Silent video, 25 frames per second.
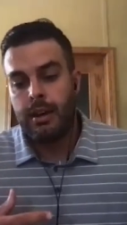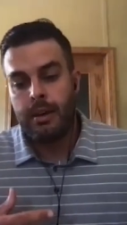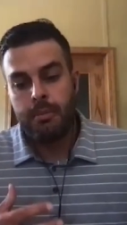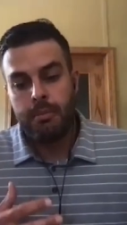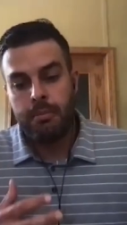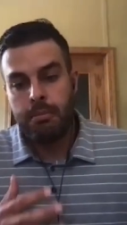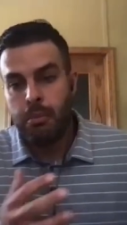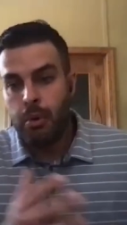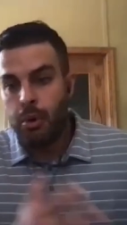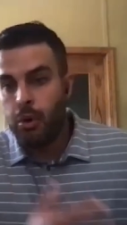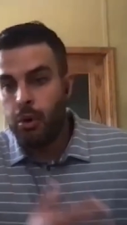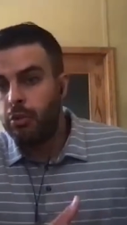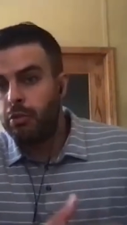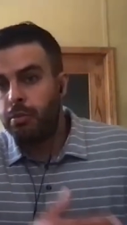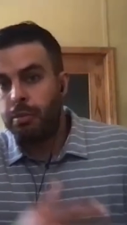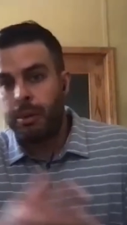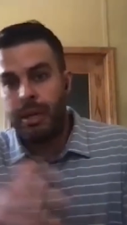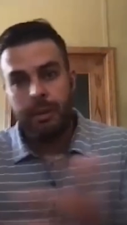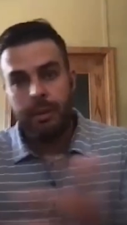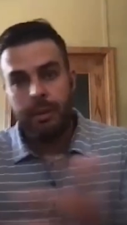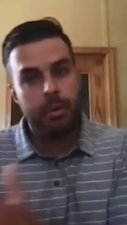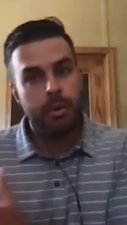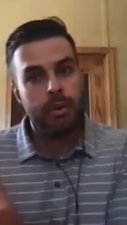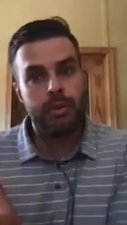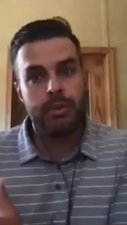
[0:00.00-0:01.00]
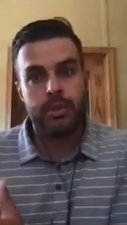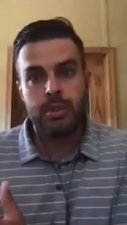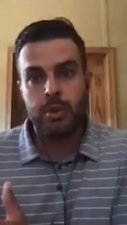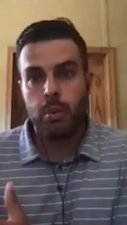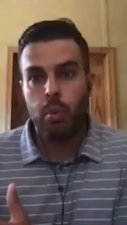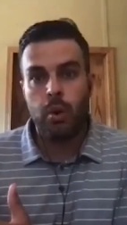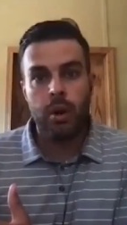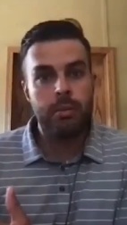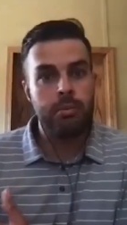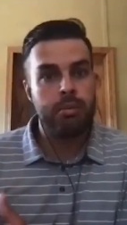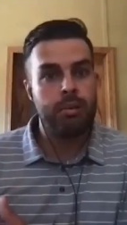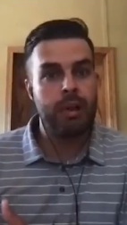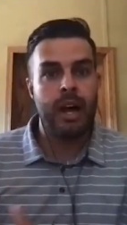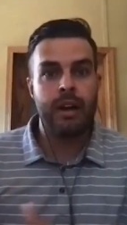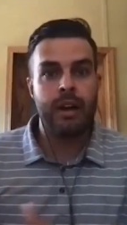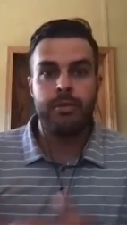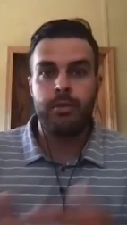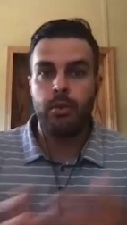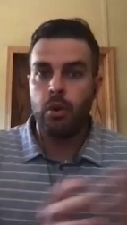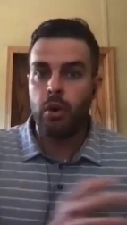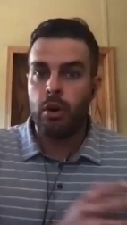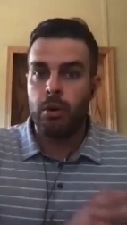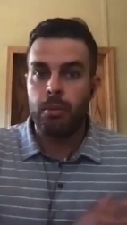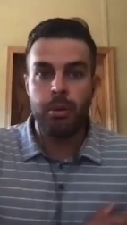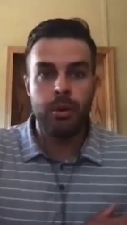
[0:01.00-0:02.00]
move people to one
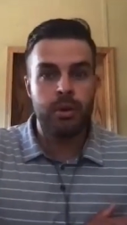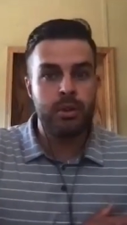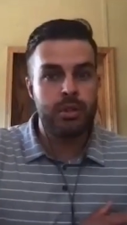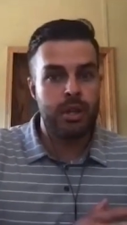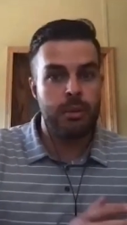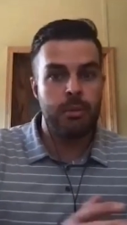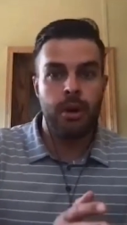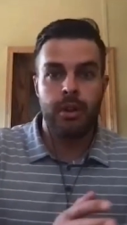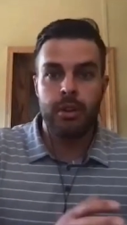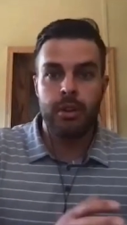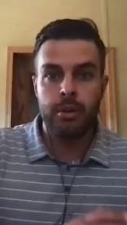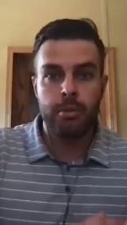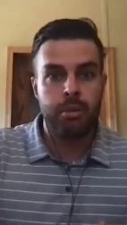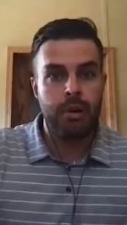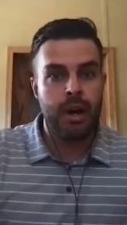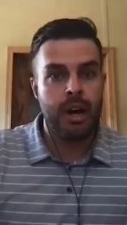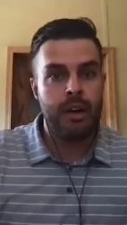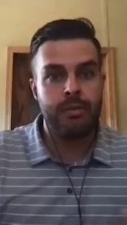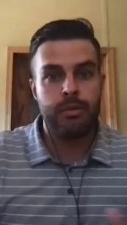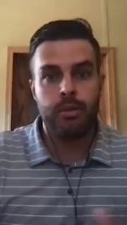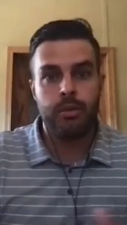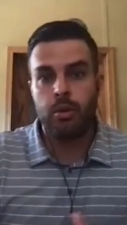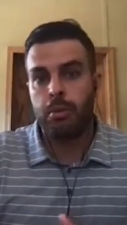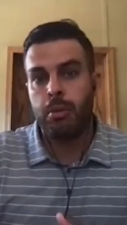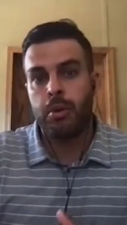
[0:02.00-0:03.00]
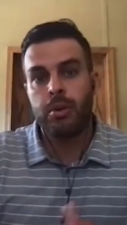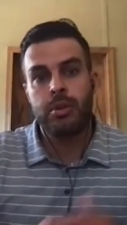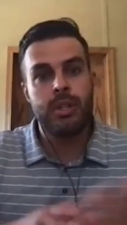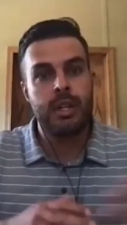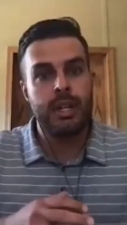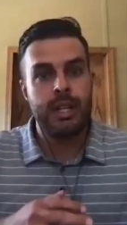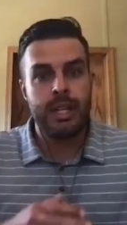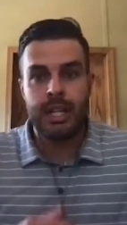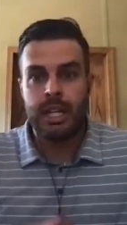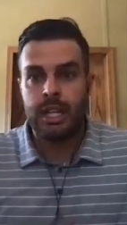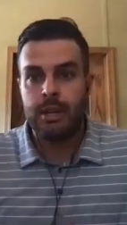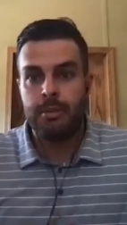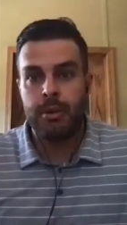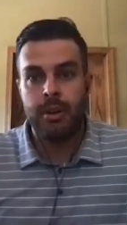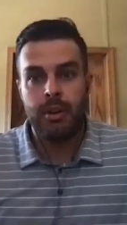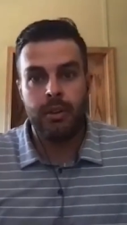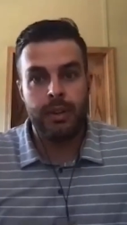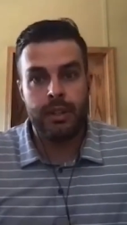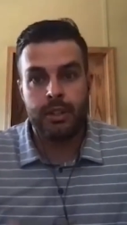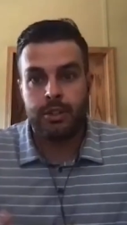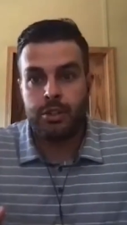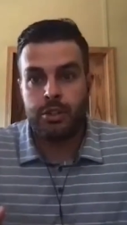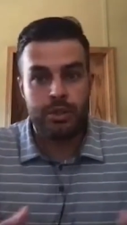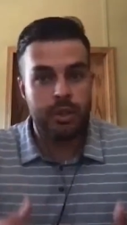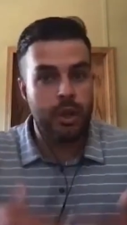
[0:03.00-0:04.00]
platform or some other platform or to email,
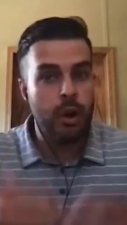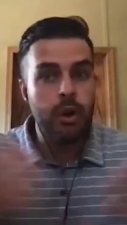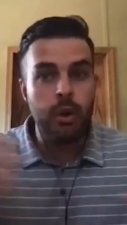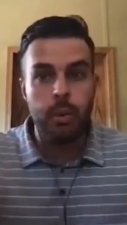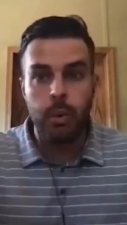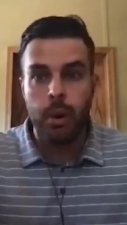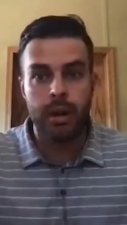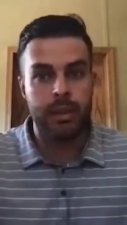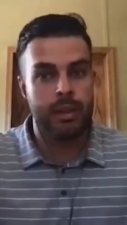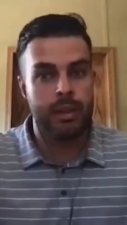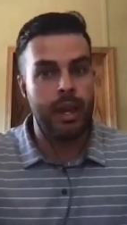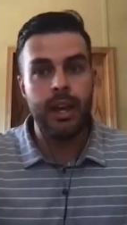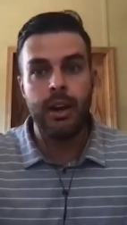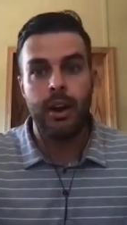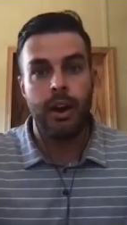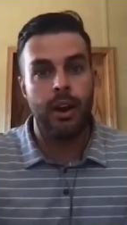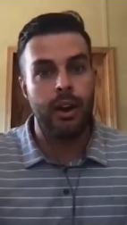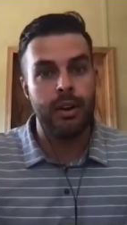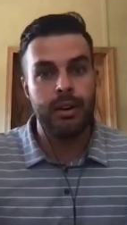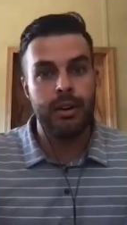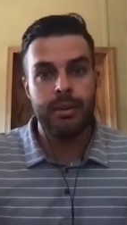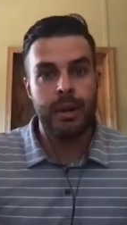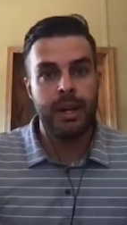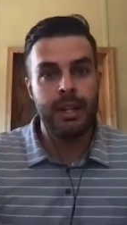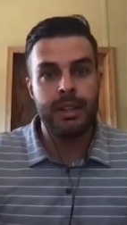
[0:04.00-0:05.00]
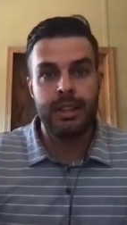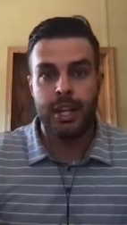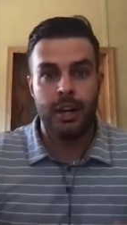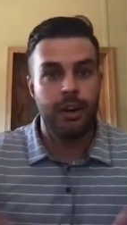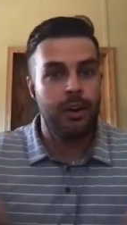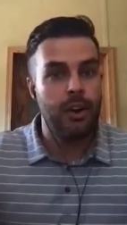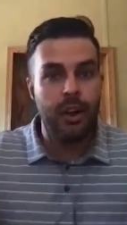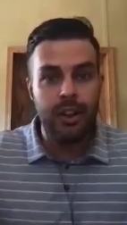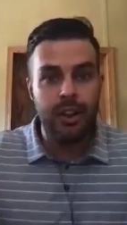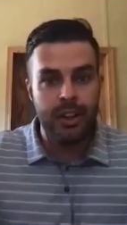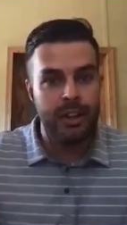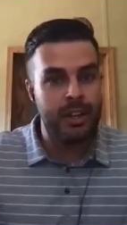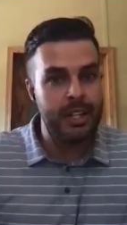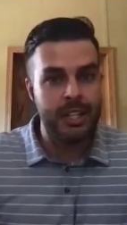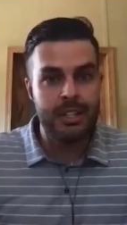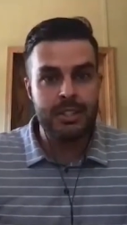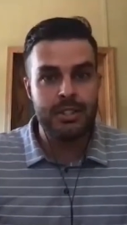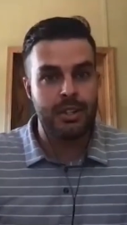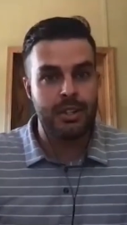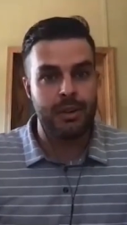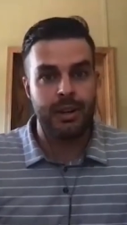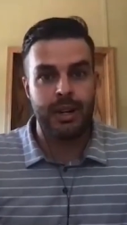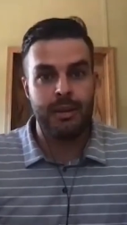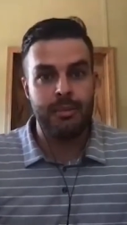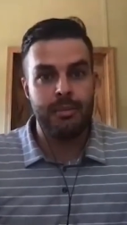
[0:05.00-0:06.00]
just go to where they are, right? They're all on
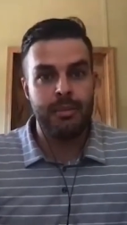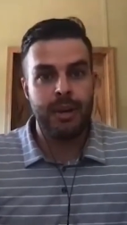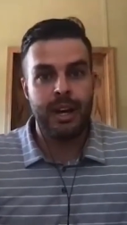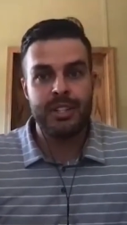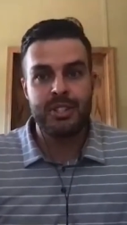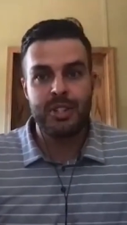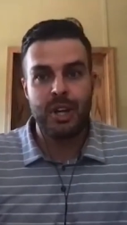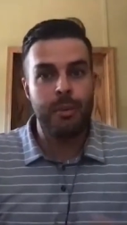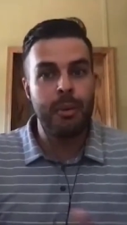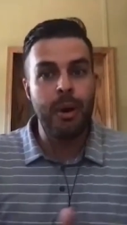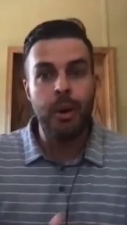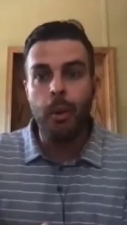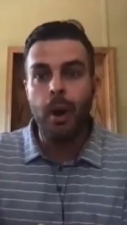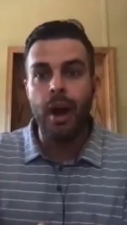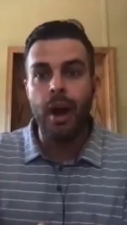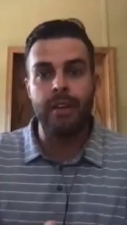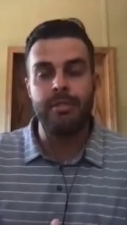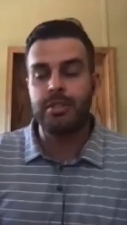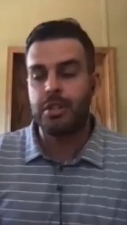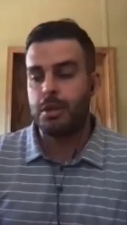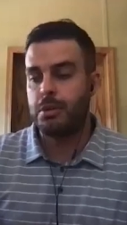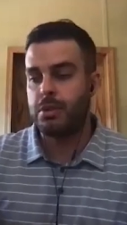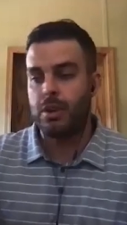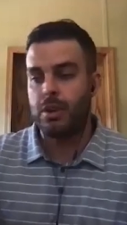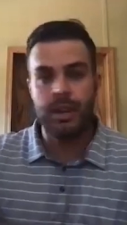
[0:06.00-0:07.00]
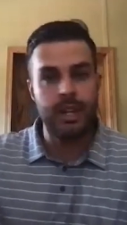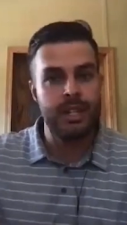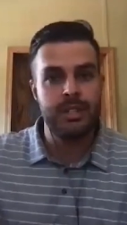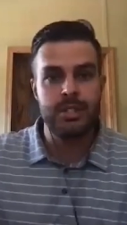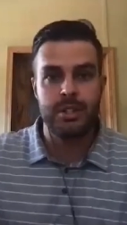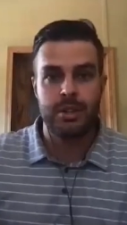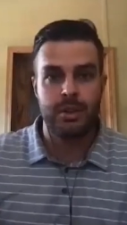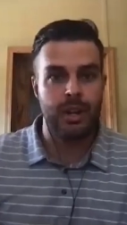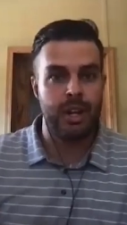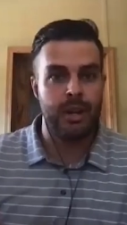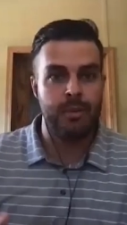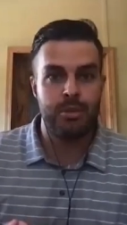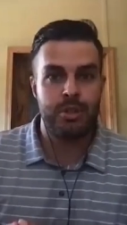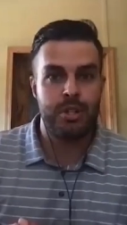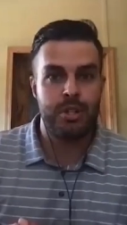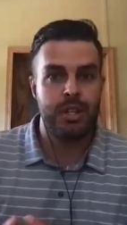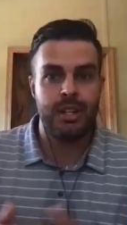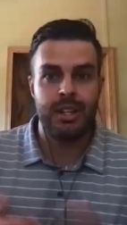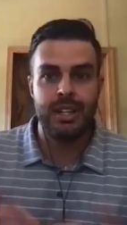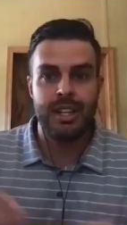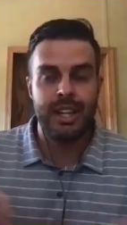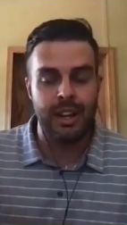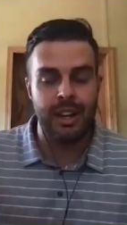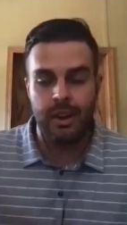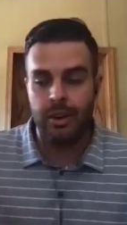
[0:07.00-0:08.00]
Instagram. I saw my wife, she was on Instagram. She,
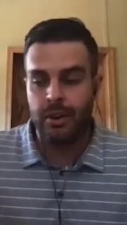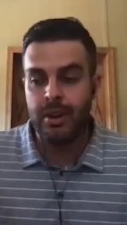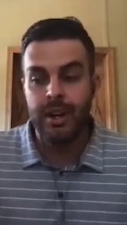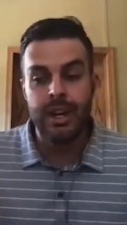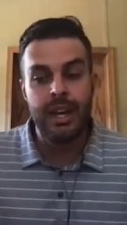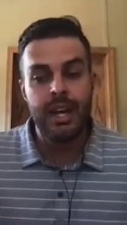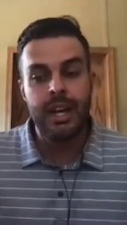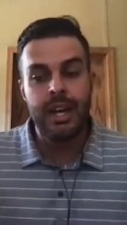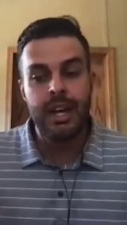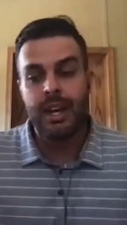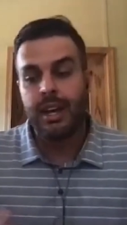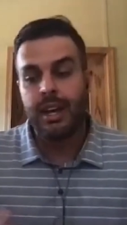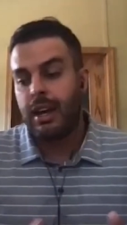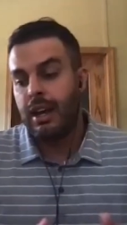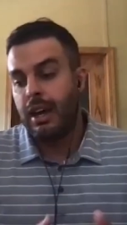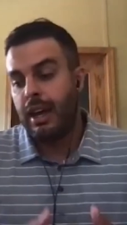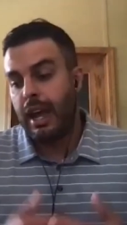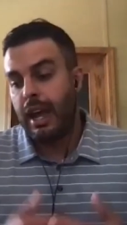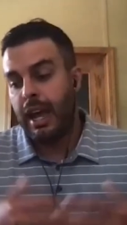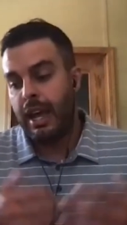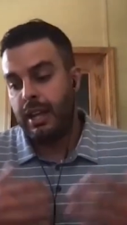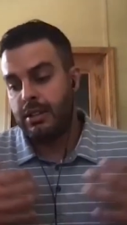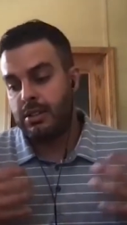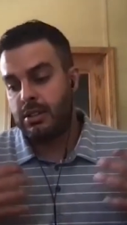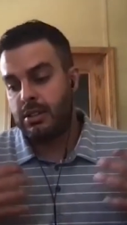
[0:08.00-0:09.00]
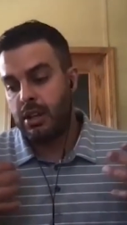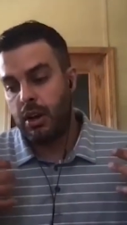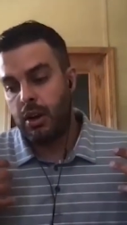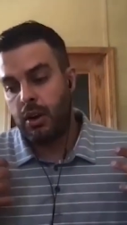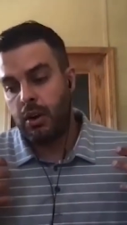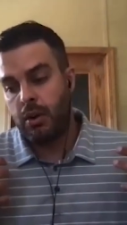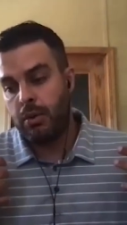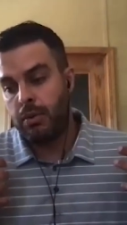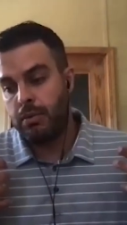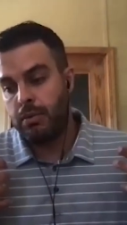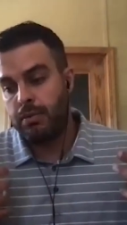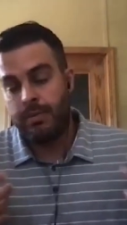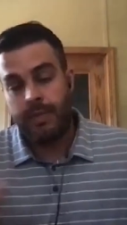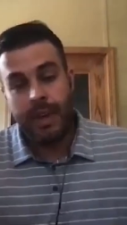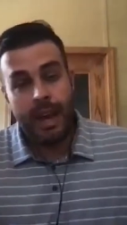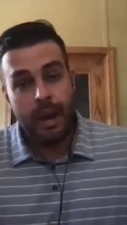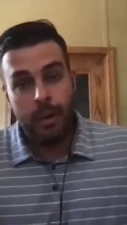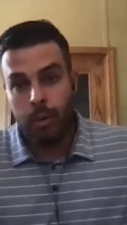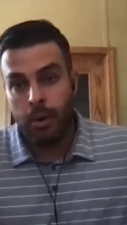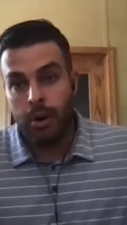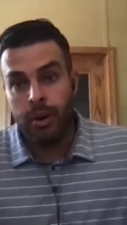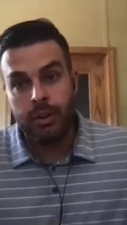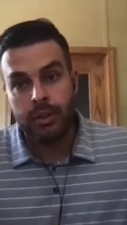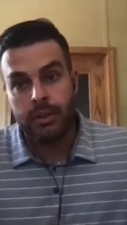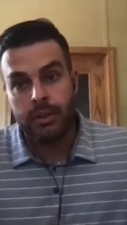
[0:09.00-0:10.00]
you know, and so that
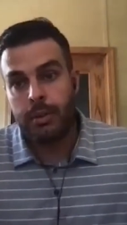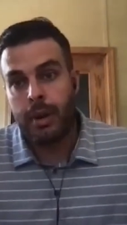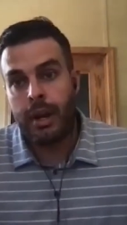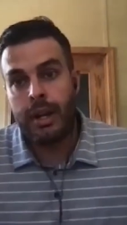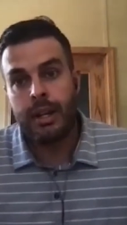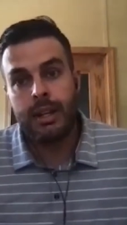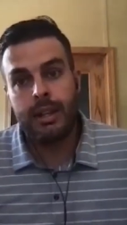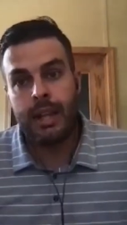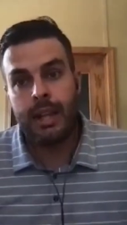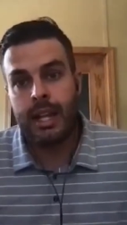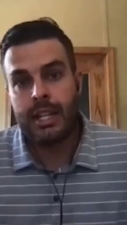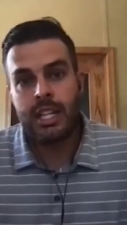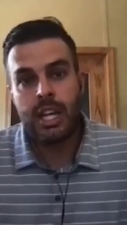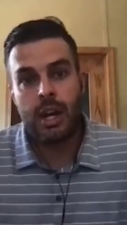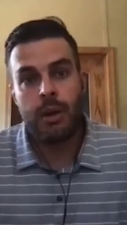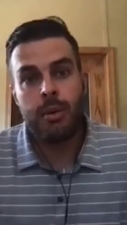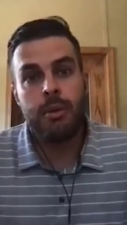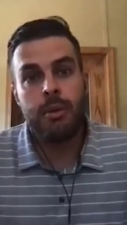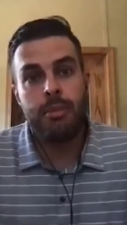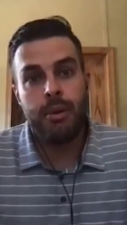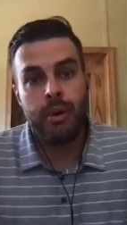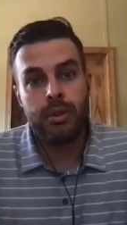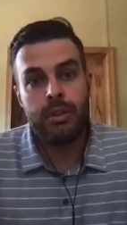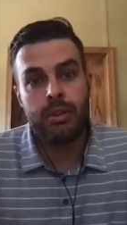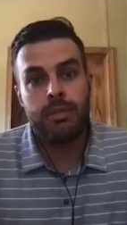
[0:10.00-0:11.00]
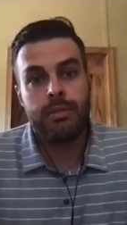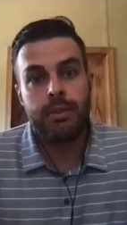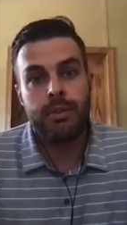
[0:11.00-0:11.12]
worked, right? And that's how we built the